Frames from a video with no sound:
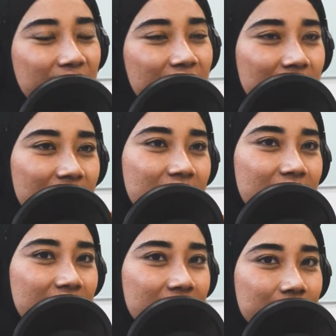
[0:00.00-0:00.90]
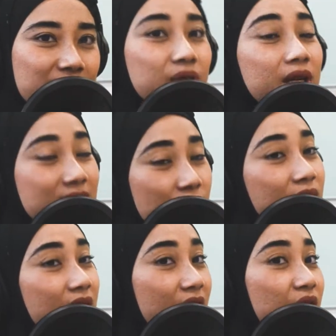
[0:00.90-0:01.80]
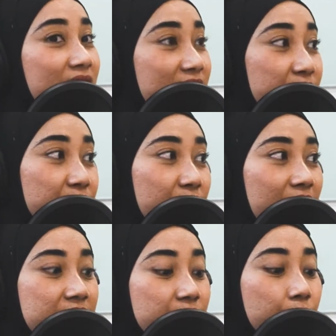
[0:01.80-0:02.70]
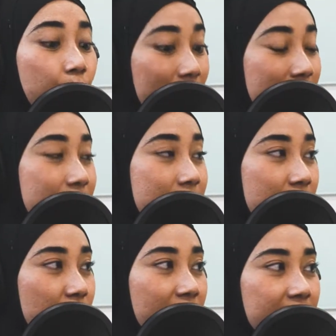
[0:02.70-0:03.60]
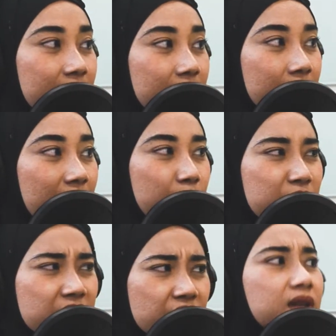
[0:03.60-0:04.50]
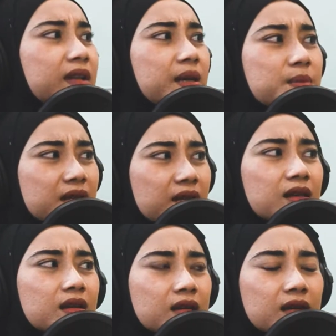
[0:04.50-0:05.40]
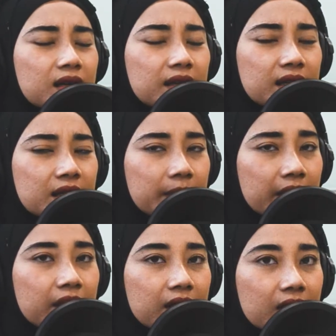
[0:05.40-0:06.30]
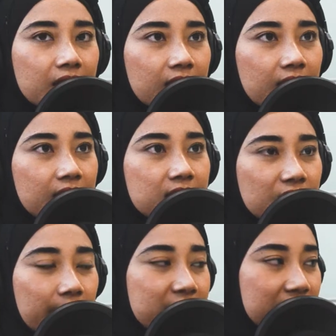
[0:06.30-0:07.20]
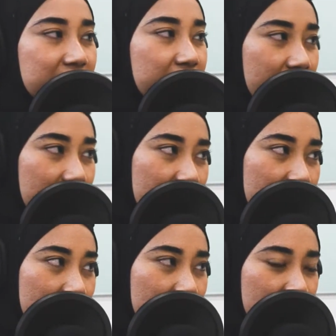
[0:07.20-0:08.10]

And then, but so it's good that you guys get to go at least once or like at most 3 times, I think, in a month. So I'm excited for that.